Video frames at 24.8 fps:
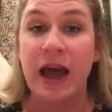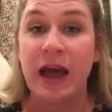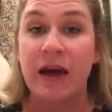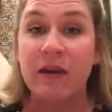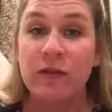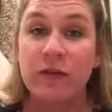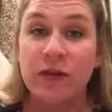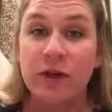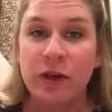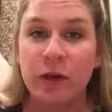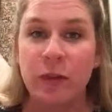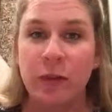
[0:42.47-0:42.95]

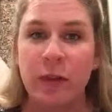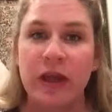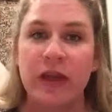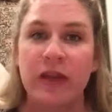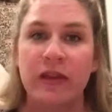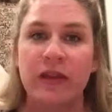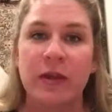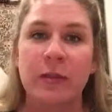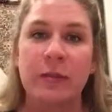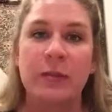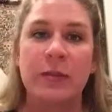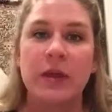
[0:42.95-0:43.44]
after you
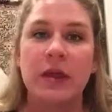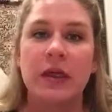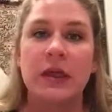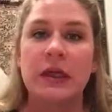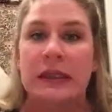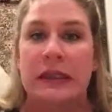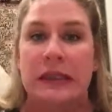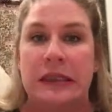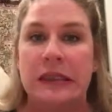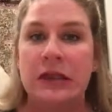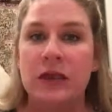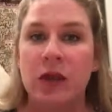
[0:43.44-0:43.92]
bake them,
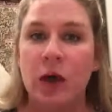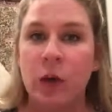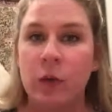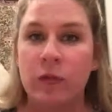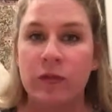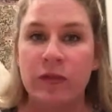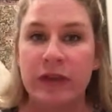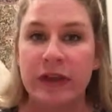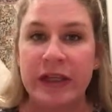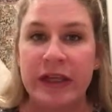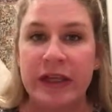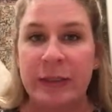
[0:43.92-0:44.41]

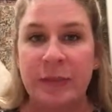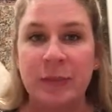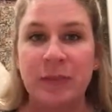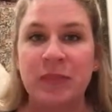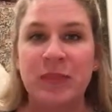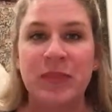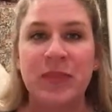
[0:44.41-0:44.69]
hopefully,